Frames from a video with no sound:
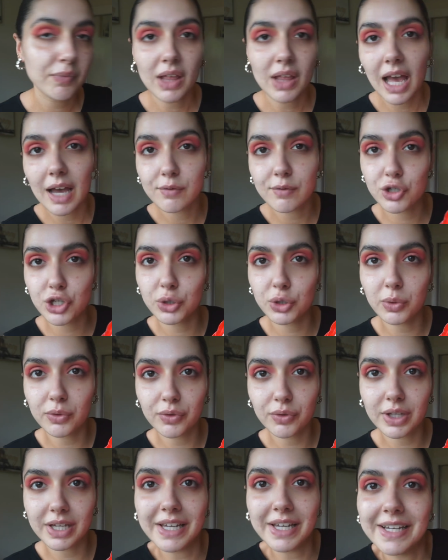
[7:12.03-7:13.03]
I have 2 of
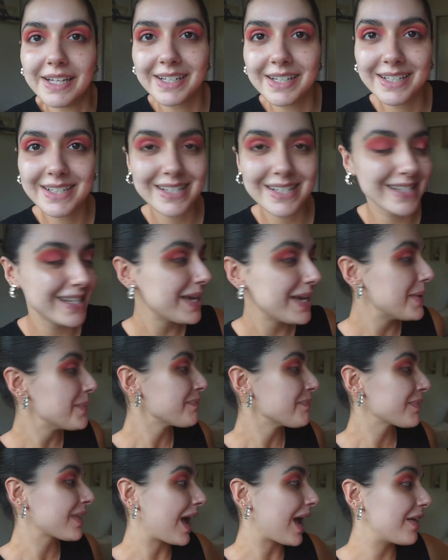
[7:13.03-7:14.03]
these
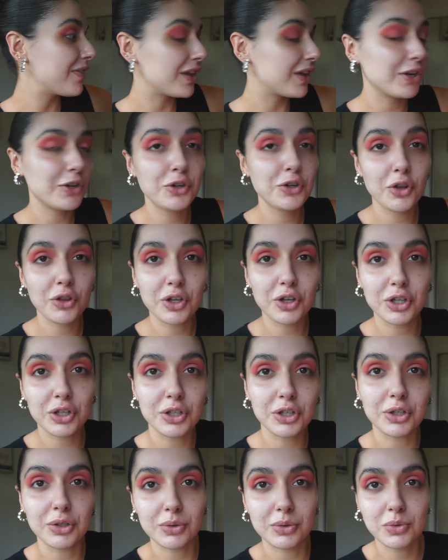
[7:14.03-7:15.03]
and then another
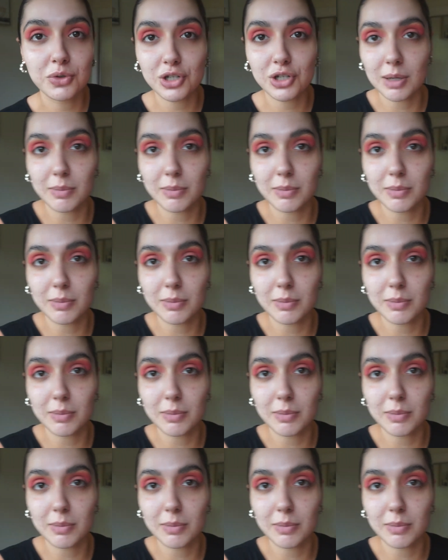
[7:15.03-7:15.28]
huge, let me